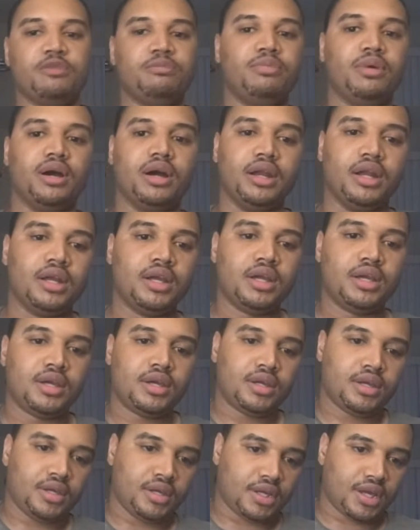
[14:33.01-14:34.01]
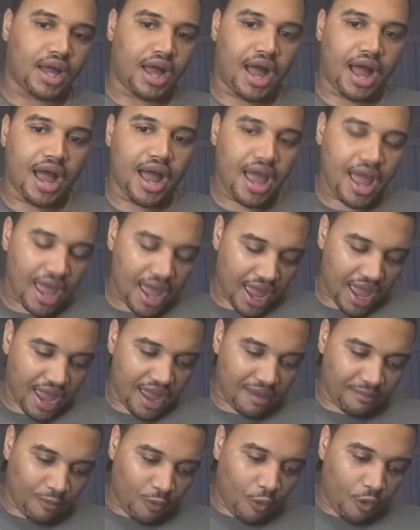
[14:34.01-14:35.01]
But
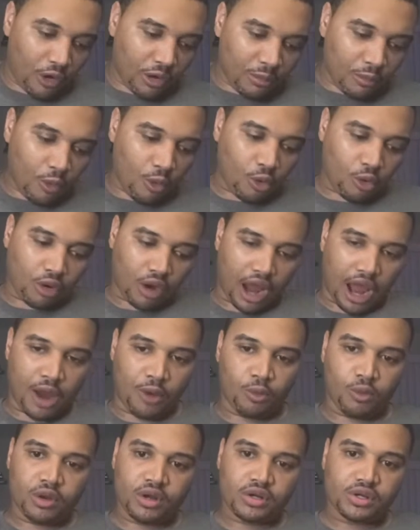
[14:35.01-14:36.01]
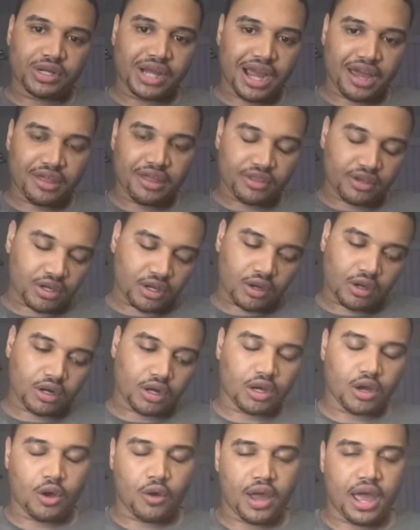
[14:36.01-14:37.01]
more and more, I wonder how they're going to
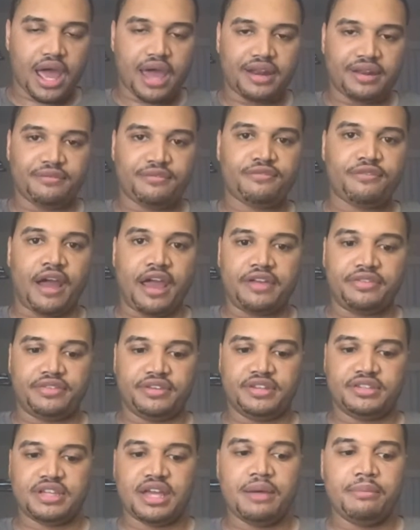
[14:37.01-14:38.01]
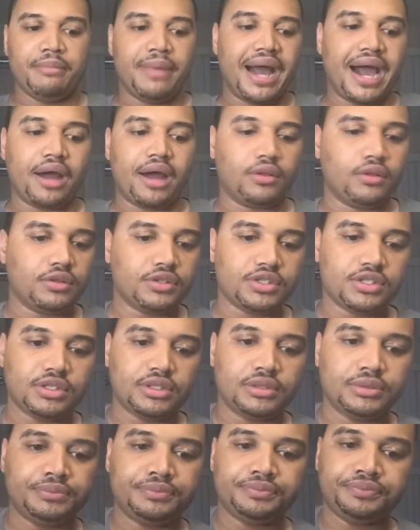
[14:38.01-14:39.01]
go ahead and fight these end battles.
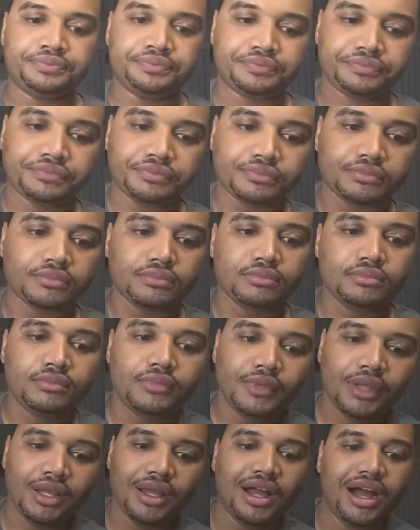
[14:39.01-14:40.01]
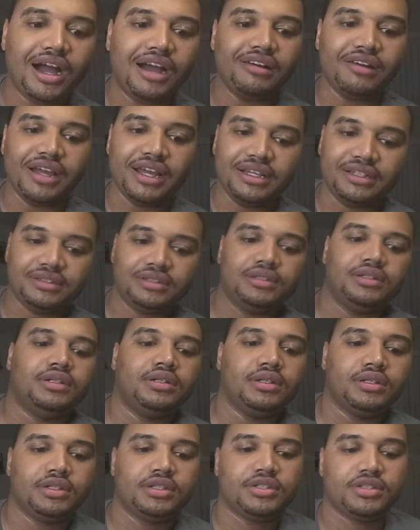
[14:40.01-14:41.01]
All right,
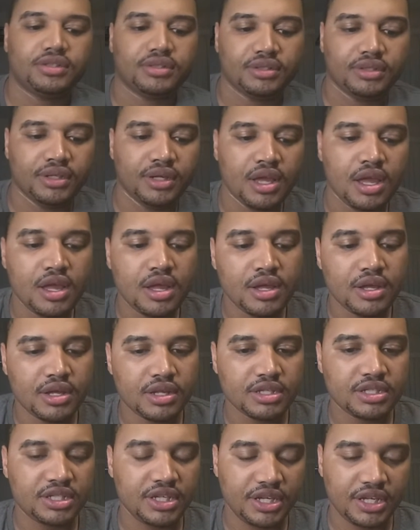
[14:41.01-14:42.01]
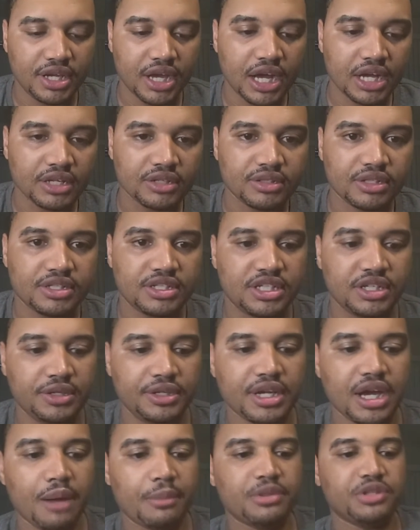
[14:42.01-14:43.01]
so, let's see
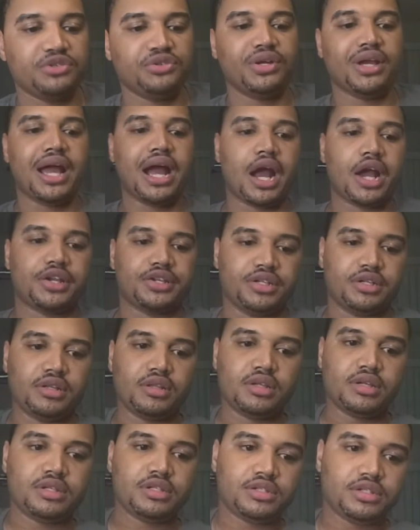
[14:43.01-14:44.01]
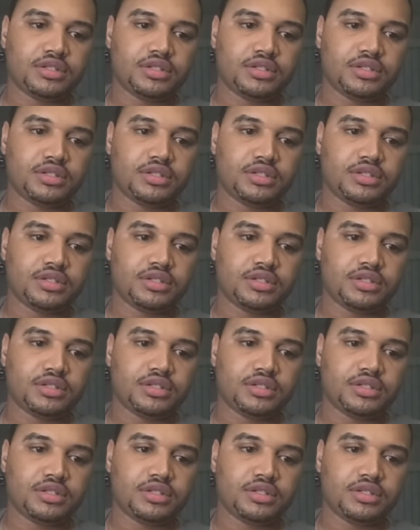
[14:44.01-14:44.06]
Yama's reaction to this.